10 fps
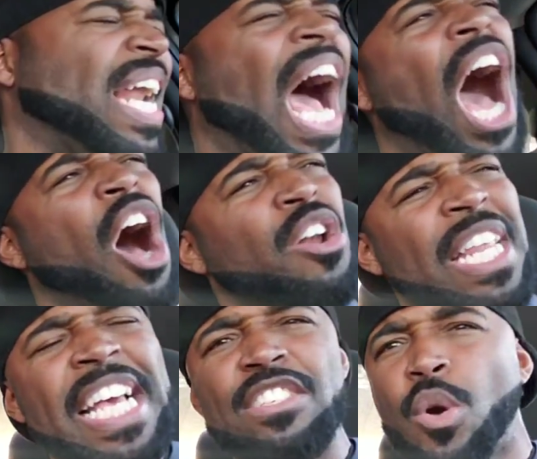got
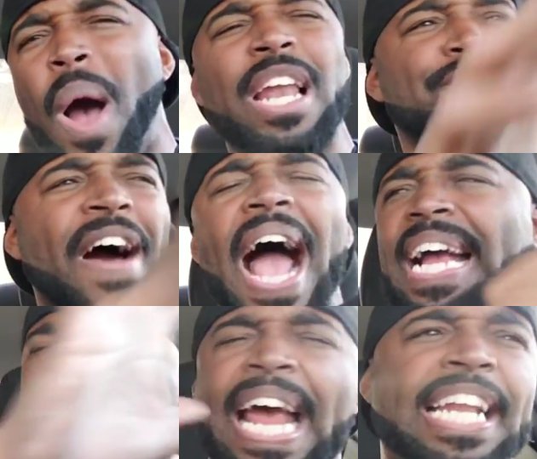all these
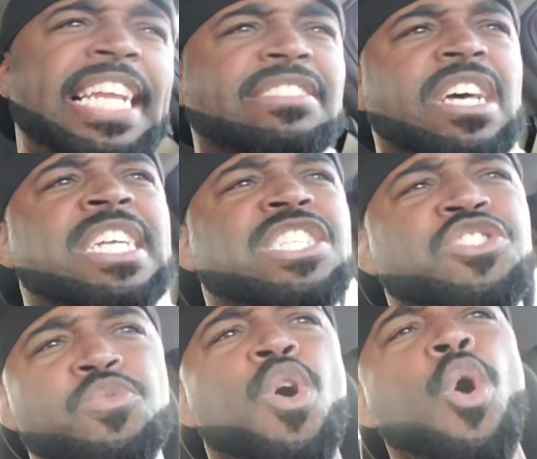qualified candidates under
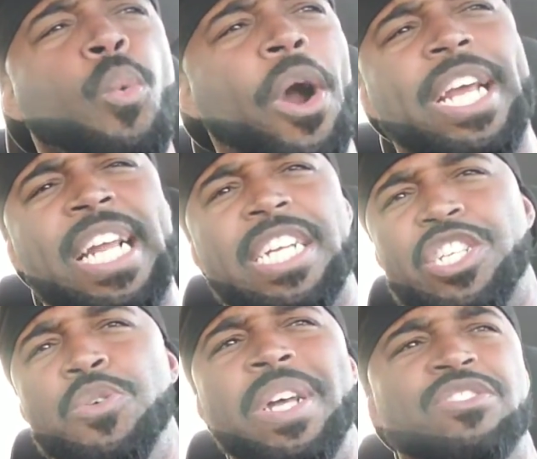you, working
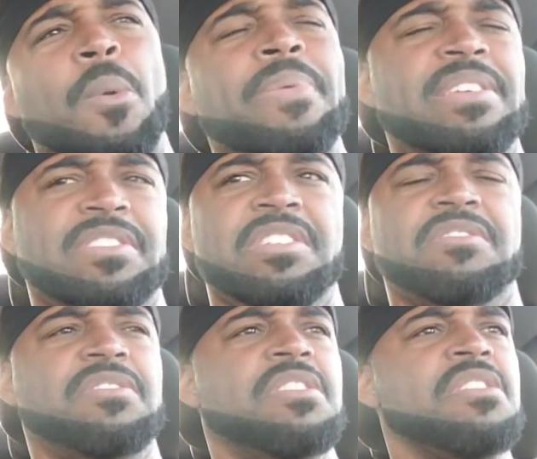under you at your
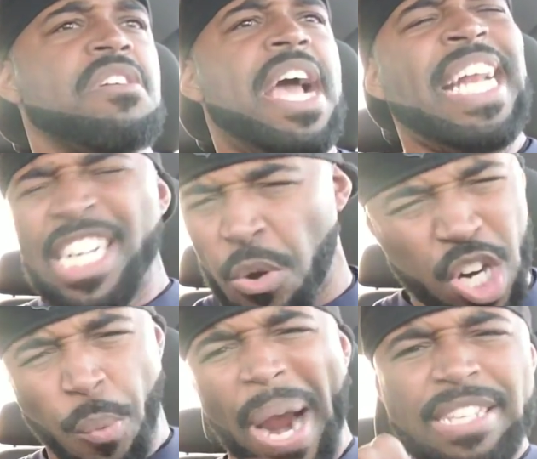business. And they
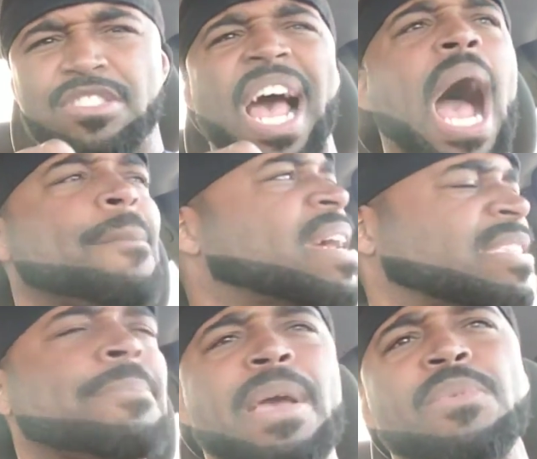do a great job
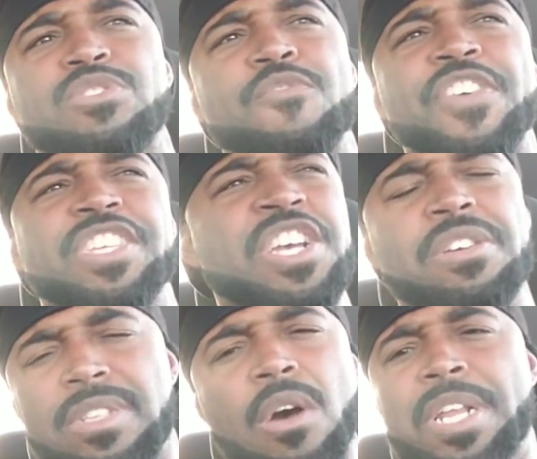because they've been with you for
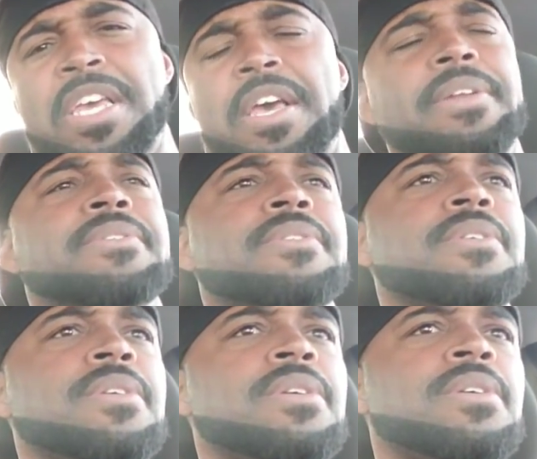years on
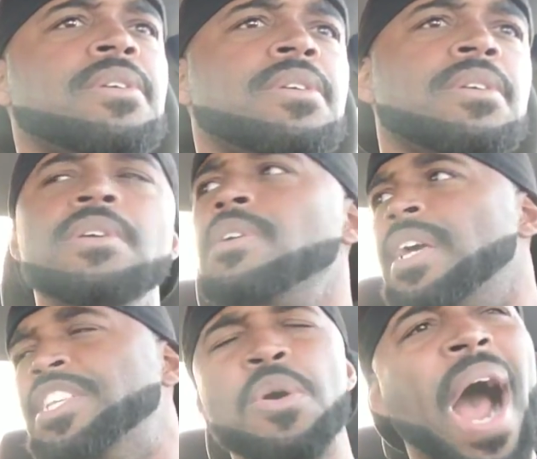
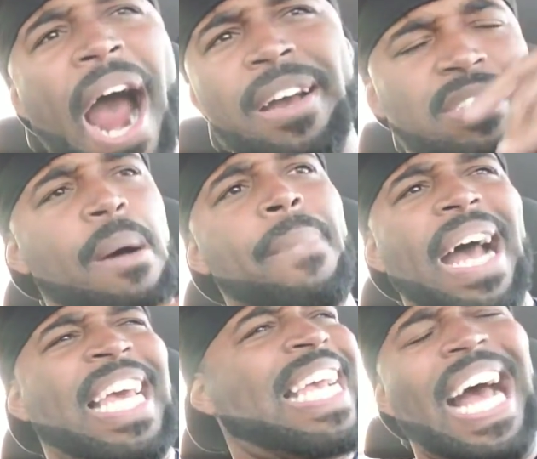end. Then you hire
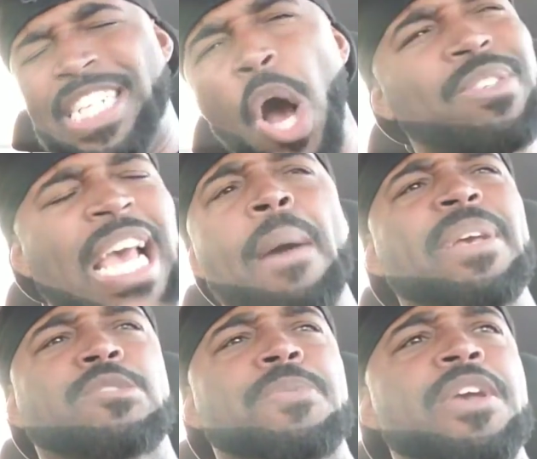somebody and got no
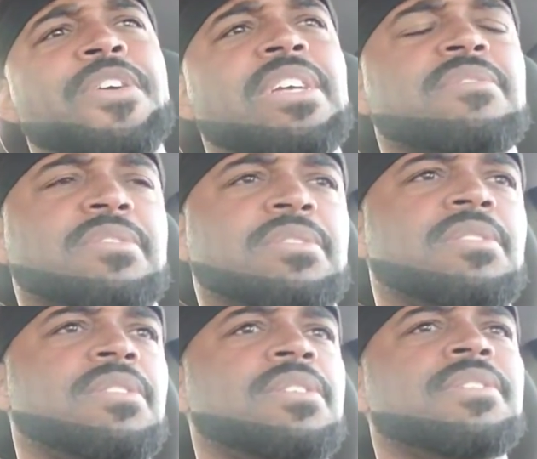damn experience.
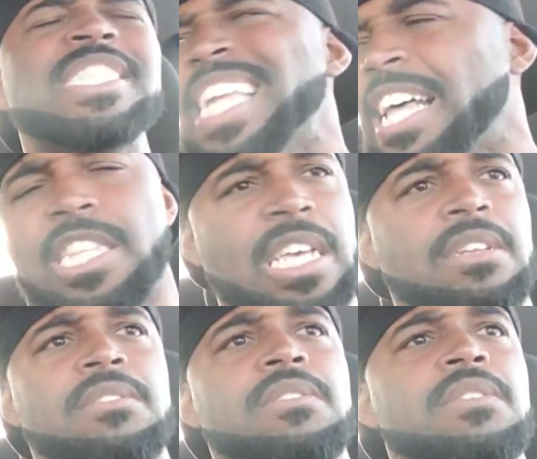Nothing.